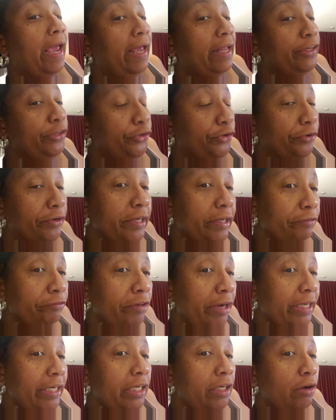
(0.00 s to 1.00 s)
and you're getting
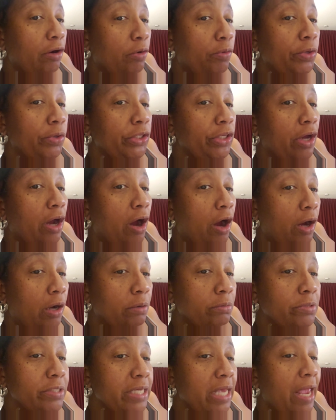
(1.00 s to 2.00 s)
ready to go on your
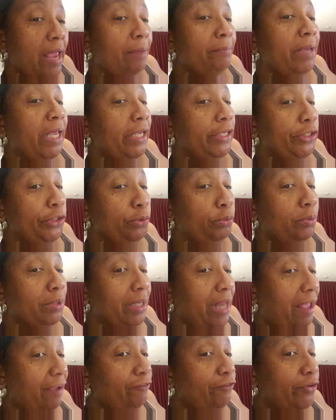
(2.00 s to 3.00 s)
home time and you would
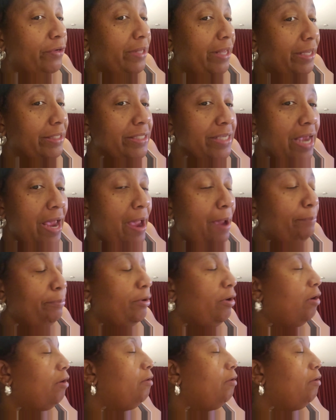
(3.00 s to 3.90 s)
like for that to happen.